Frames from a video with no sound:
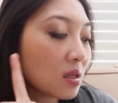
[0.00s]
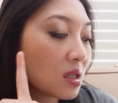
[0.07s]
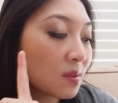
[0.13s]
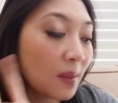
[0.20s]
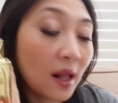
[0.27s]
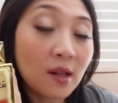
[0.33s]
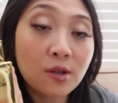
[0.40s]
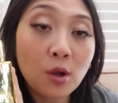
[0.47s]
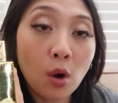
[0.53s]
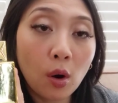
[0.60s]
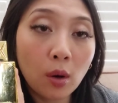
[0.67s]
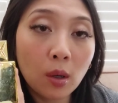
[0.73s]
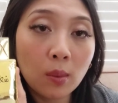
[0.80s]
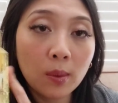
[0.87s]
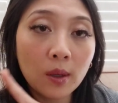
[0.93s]
smells
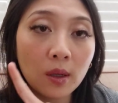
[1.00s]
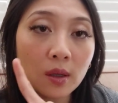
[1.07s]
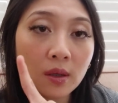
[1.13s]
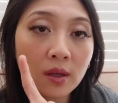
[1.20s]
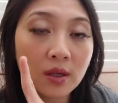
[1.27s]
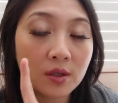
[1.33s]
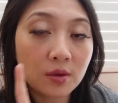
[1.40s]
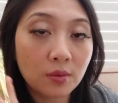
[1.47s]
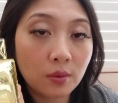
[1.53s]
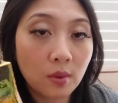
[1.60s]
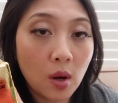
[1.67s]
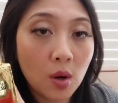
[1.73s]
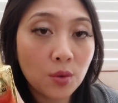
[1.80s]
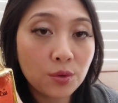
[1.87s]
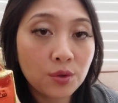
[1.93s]
horrible, it's
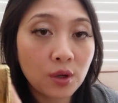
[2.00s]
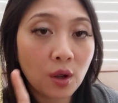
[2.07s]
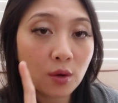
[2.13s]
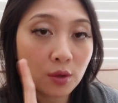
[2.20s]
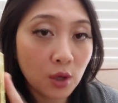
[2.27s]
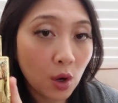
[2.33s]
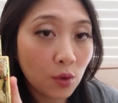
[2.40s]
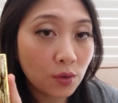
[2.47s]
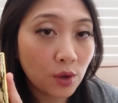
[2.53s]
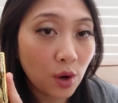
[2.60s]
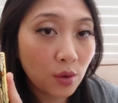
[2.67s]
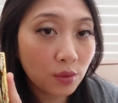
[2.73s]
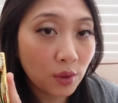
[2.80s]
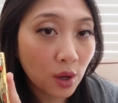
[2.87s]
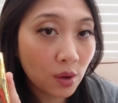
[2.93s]
gross, no,
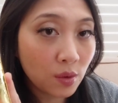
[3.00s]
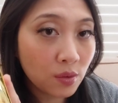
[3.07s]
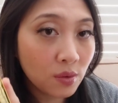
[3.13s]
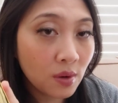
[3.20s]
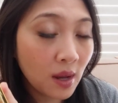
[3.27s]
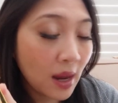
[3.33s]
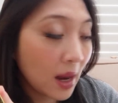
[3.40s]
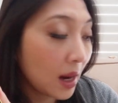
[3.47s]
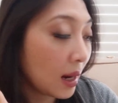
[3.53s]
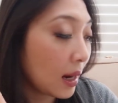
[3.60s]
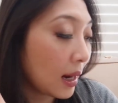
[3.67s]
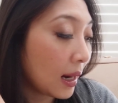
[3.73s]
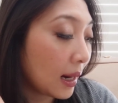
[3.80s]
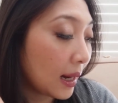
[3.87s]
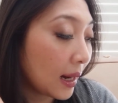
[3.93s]
no, no,
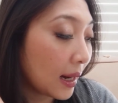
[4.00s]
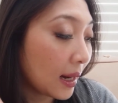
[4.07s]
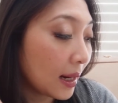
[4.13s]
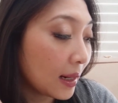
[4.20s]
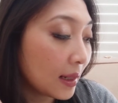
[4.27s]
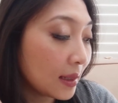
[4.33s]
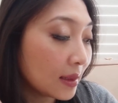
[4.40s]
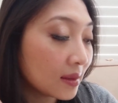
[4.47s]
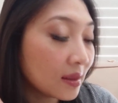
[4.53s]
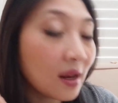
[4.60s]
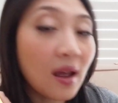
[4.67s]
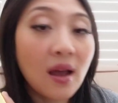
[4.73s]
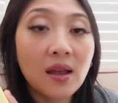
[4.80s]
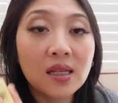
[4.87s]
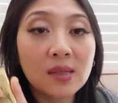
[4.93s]
and
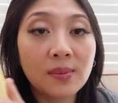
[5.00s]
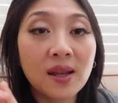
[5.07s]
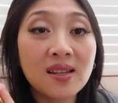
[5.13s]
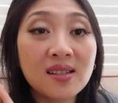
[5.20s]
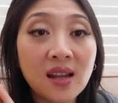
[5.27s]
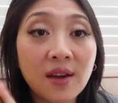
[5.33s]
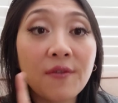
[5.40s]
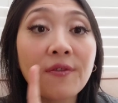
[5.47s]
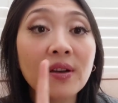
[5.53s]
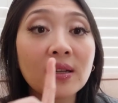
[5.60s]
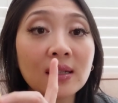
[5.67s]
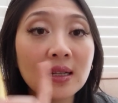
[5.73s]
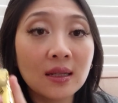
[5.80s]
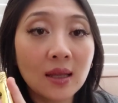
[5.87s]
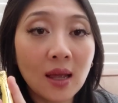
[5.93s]
smells like
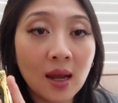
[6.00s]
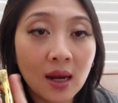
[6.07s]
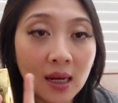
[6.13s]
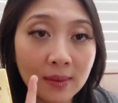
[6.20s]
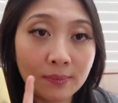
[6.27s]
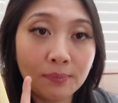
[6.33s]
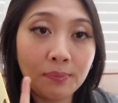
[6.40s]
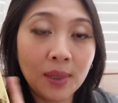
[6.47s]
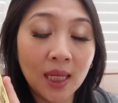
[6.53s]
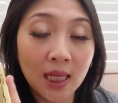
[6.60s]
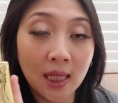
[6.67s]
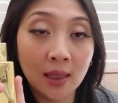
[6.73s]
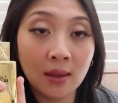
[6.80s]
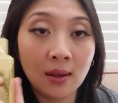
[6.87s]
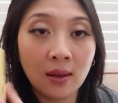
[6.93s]
vanilla and
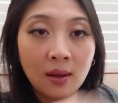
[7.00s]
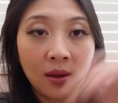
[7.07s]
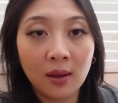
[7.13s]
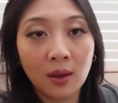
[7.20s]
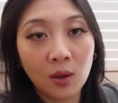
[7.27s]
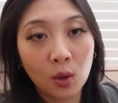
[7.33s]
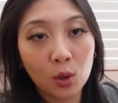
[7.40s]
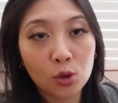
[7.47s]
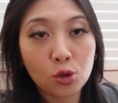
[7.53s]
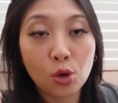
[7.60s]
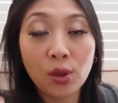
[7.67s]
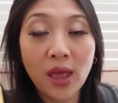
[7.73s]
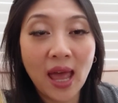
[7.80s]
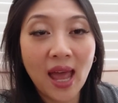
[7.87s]
pee. So